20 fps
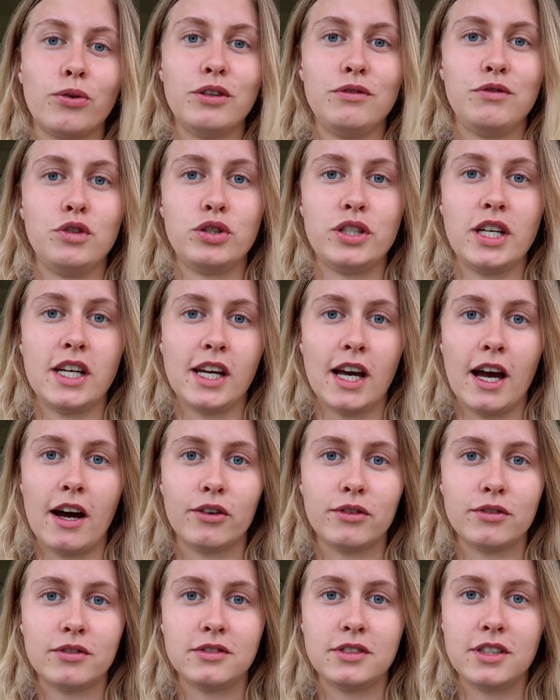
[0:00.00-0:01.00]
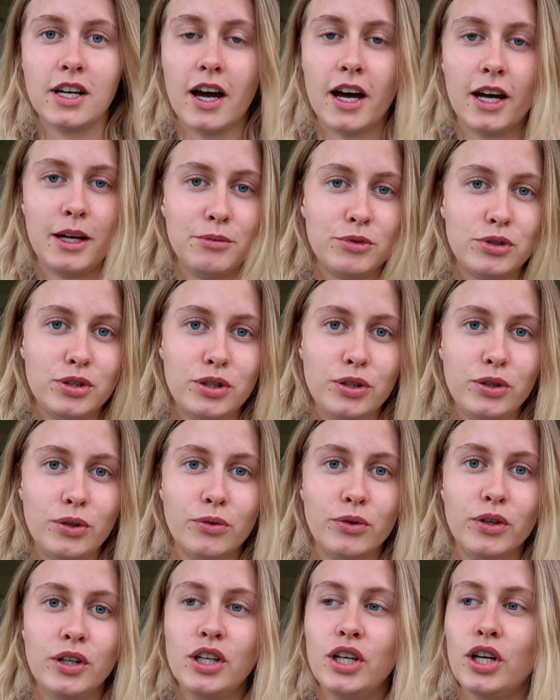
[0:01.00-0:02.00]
if you take out time to